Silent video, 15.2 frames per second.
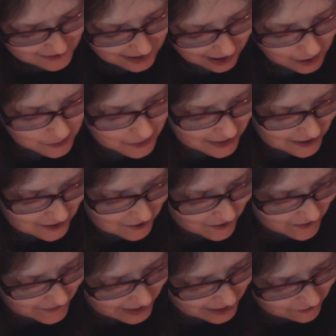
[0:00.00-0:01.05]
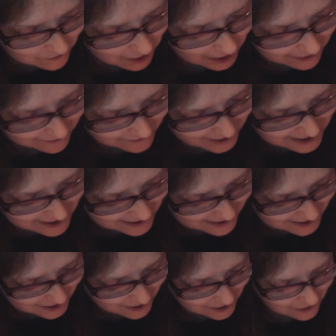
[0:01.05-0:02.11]
how his story is
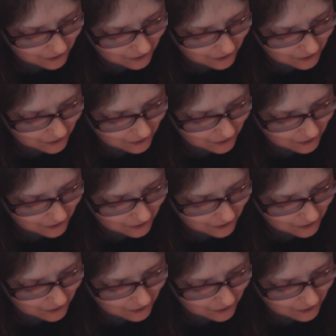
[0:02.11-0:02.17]
relevant,